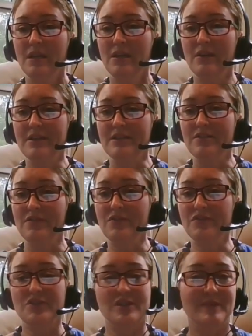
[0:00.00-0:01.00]
All right, so
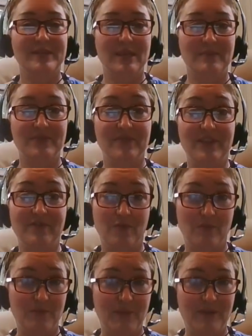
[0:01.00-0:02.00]
those are just some examples of
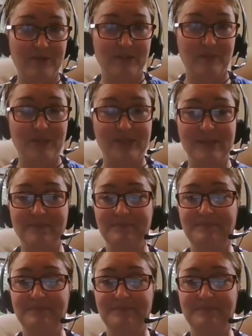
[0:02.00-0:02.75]
informal powers of the president.